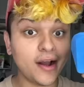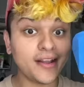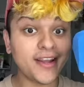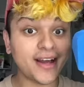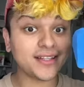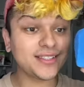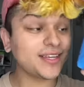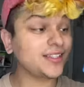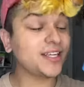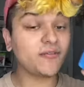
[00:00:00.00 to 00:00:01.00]
Yeah, this is
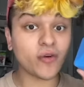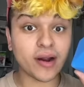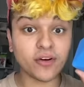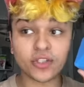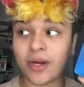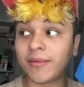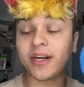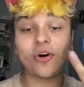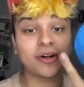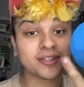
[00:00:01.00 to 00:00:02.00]
gonna take forever, so I'm
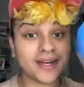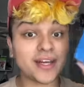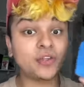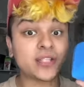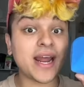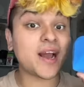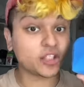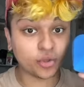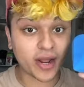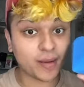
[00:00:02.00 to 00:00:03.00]
gonna go outside and use an
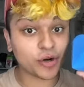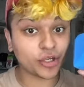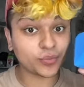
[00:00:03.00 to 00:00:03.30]
actual hammer.